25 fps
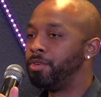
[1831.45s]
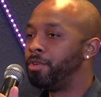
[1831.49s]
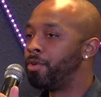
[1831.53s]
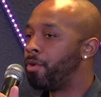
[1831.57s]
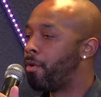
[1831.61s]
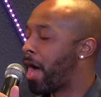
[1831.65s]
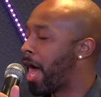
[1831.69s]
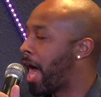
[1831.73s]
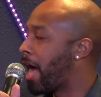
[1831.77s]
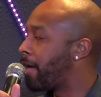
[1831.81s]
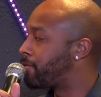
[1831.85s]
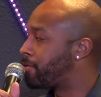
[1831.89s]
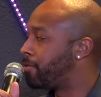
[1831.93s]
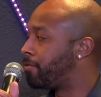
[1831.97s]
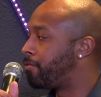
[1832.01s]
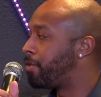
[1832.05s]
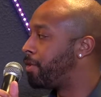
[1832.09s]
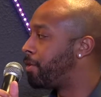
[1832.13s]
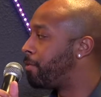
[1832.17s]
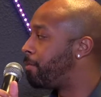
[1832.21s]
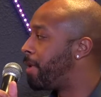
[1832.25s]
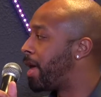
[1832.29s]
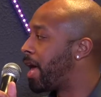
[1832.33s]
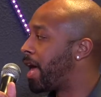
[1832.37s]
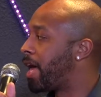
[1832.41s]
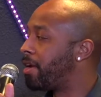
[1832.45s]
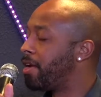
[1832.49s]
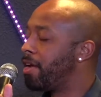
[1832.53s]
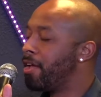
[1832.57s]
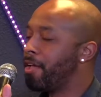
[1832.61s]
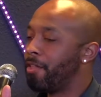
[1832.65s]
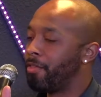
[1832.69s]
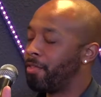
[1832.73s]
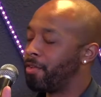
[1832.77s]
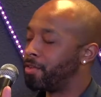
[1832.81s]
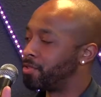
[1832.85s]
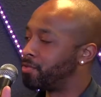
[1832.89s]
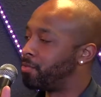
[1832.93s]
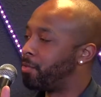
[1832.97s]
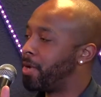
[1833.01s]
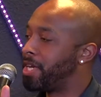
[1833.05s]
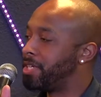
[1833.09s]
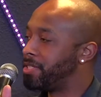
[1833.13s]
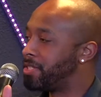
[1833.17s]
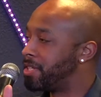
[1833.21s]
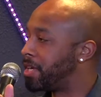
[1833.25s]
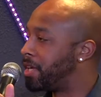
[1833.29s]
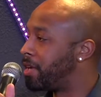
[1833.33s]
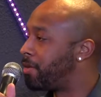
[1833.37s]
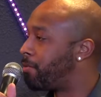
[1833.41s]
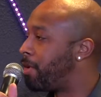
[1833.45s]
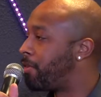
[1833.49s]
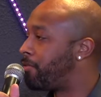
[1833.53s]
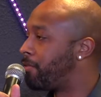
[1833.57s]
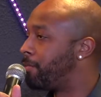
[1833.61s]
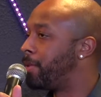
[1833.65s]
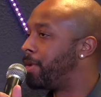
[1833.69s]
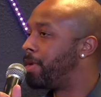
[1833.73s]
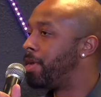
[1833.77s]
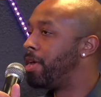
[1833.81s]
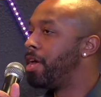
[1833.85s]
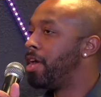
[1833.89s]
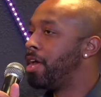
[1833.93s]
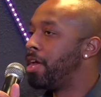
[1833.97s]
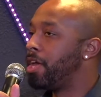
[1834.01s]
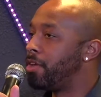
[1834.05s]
you don't have to feel bad. There's ways to get away from it.